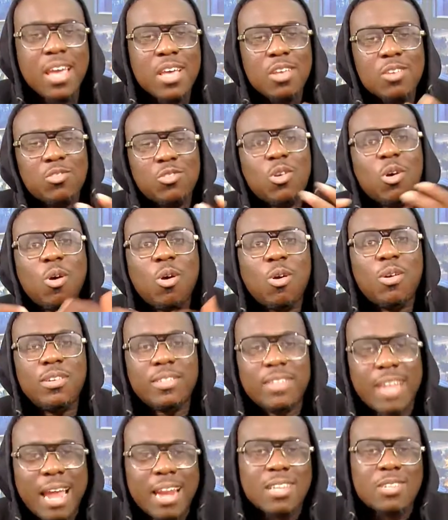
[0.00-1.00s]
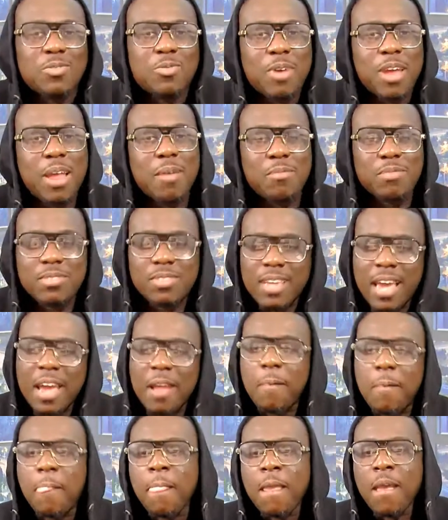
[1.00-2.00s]
So that is what I'm
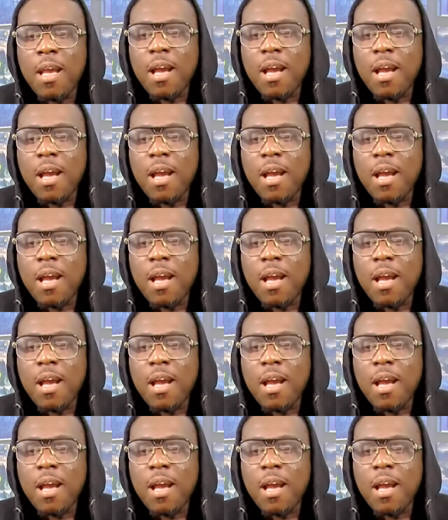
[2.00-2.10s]
saying.